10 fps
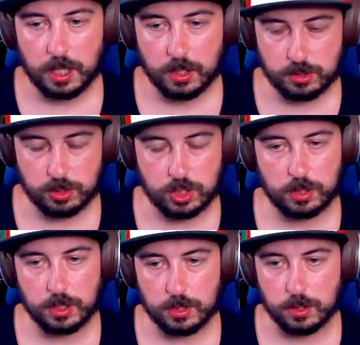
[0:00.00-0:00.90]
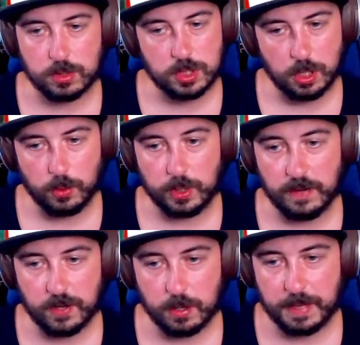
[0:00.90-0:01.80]
Here's what you can do. So
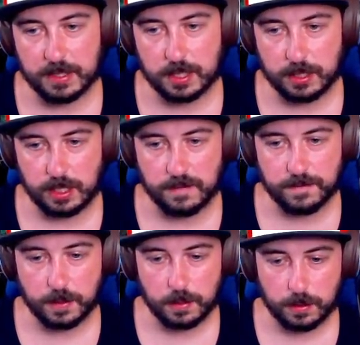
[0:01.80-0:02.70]
whenever you're about to leave,